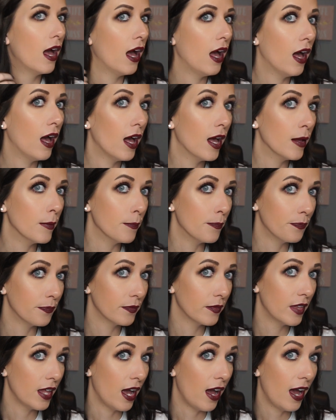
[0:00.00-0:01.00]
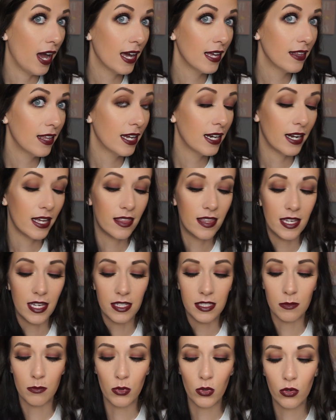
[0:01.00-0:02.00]
The highlight I think
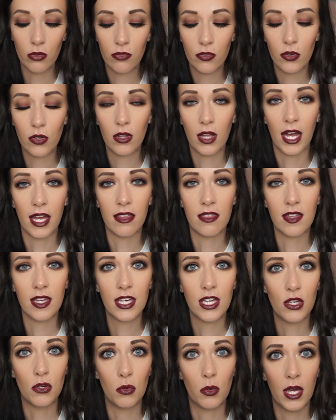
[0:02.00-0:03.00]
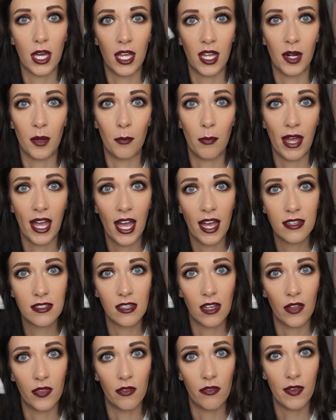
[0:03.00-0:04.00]
is beautiful. I think you can pass
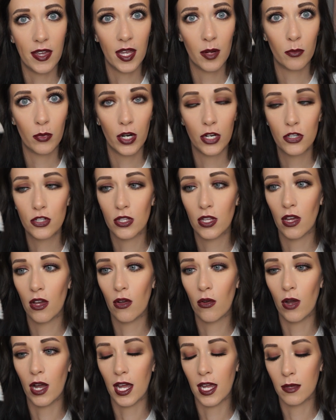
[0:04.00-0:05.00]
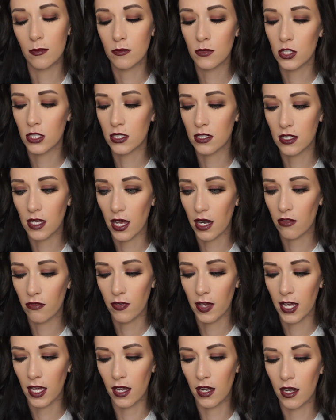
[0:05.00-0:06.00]
on the fan brush though. I am just not a
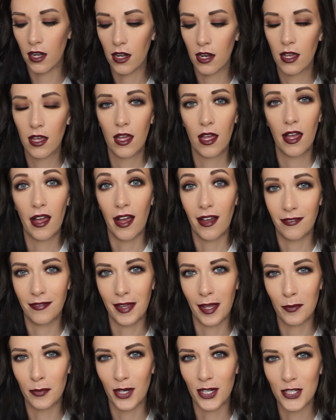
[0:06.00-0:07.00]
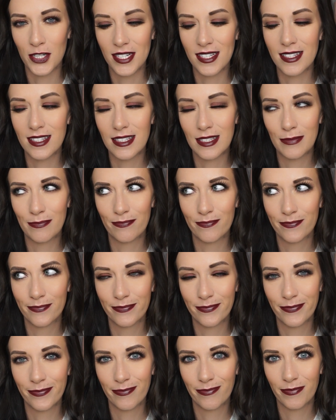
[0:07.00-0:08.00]
fan of fan brushes,
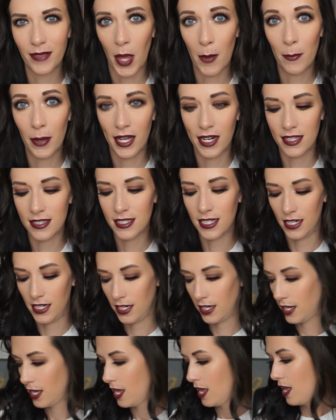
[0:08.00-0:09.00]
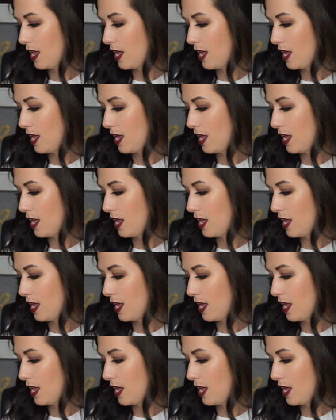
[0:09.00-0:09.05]
pun intended.